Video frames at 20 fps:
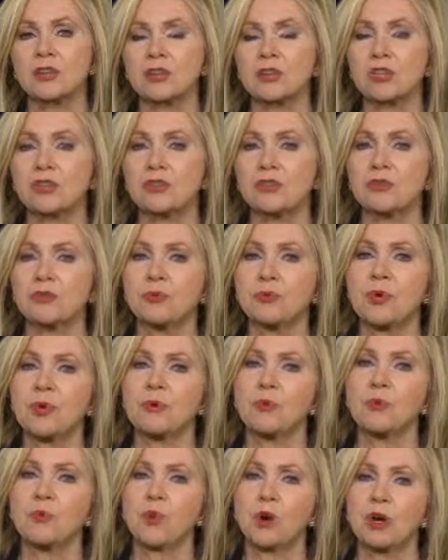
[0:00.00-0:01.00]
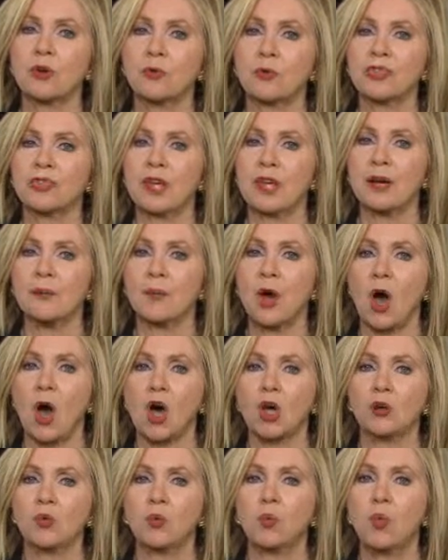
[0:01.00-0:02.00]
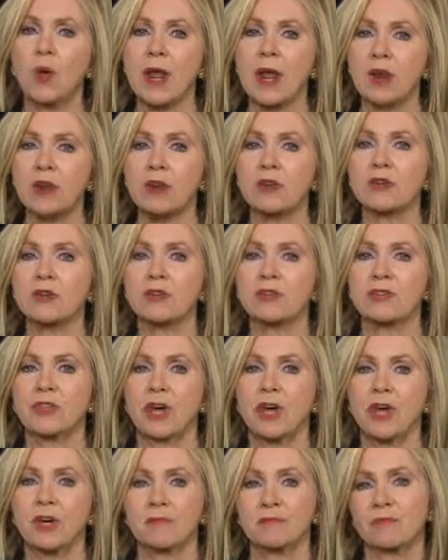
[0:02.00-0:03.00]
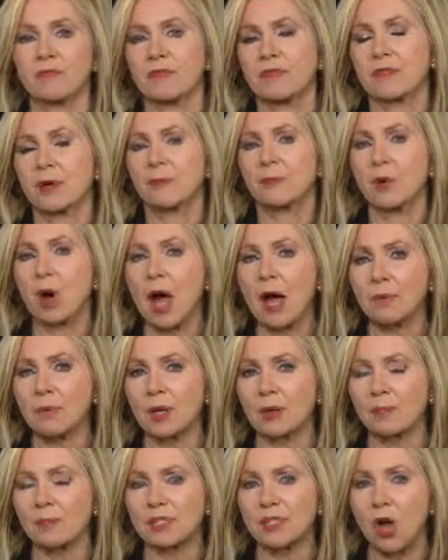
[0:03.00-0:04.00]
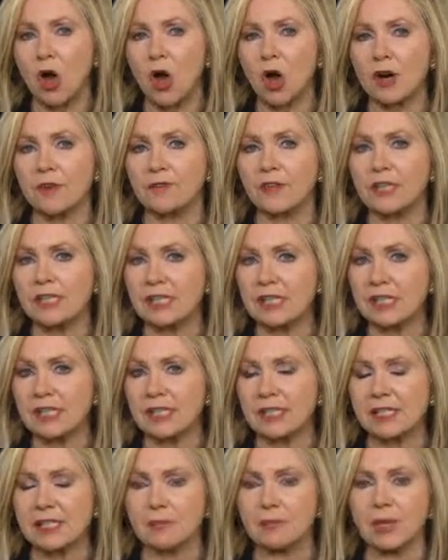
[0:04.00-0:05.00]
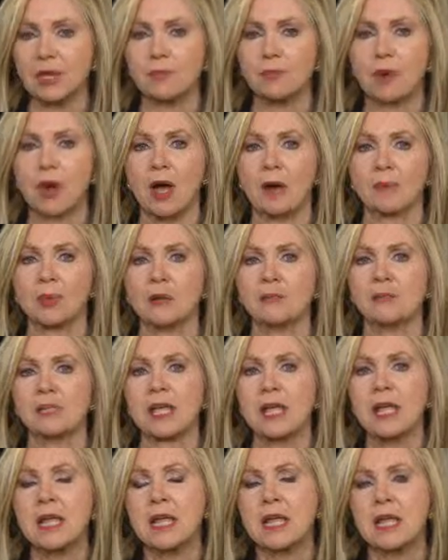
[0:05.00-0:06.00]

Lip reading: to work with them on where the problems are, the systemic problems,